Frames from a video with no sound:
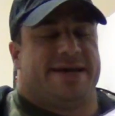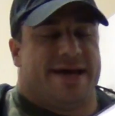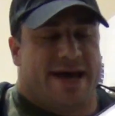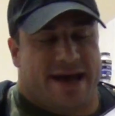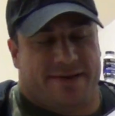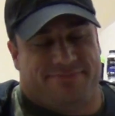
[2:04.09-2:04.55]

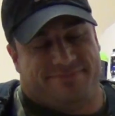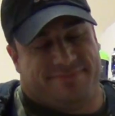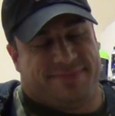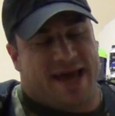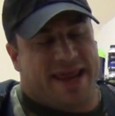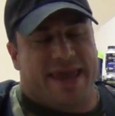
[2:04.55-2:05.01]

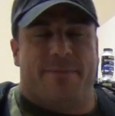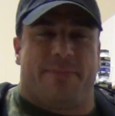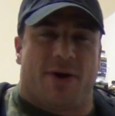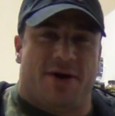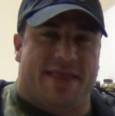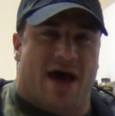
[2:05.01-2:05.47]
Kind of getting
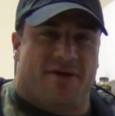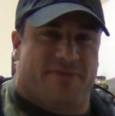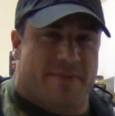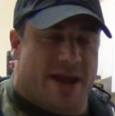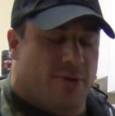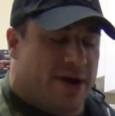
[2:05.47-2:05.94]
burnt out
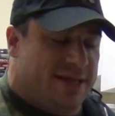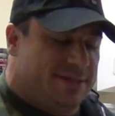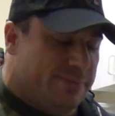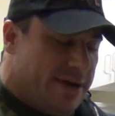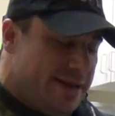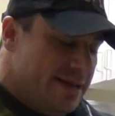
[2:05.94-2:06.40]
from egg
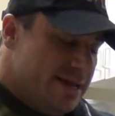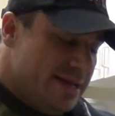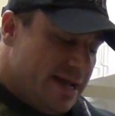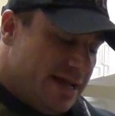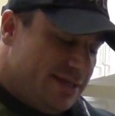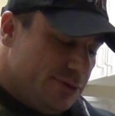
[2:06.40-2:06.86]
whites, but
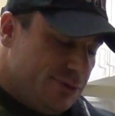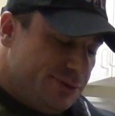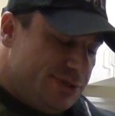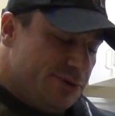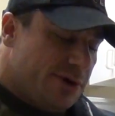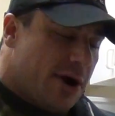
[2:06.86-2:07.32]
I
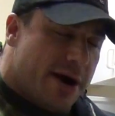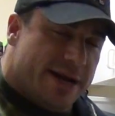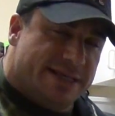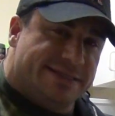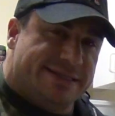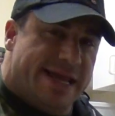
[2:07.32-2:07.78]
do 2
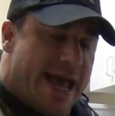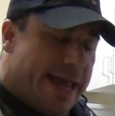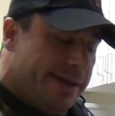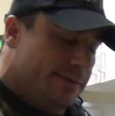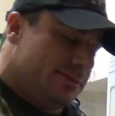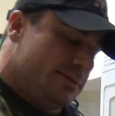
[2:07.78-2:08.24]
cartons a
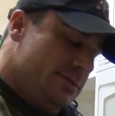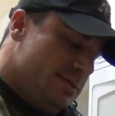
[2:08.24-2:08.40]
day.